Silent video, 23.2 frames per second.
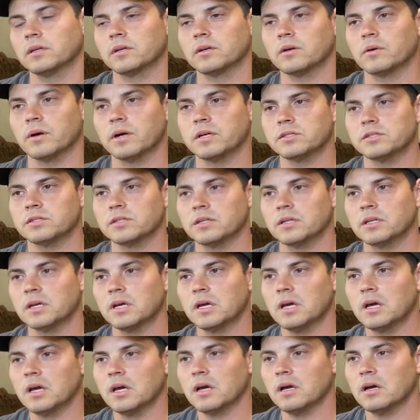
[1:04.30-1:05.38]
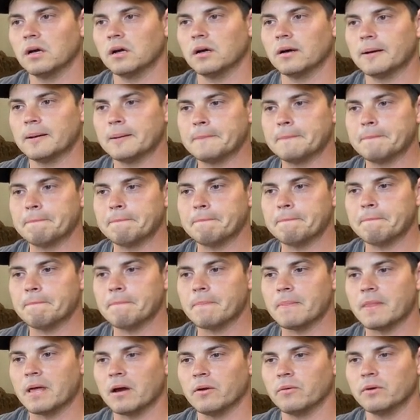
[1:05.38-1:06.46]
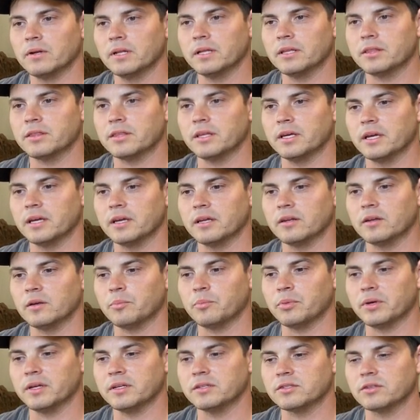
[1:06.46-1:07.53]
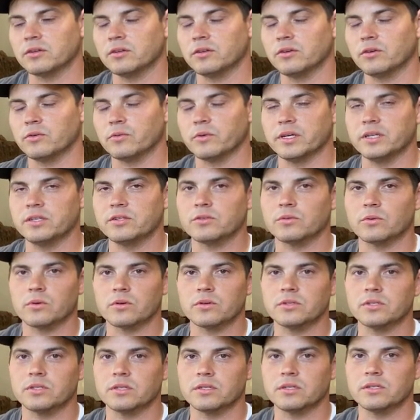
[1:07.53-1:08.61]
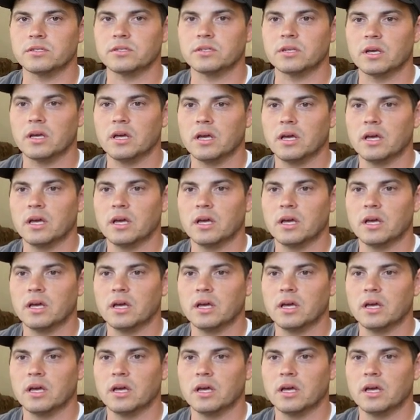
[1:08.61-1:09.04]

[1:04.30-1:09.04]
good question. I really think it depends on your resources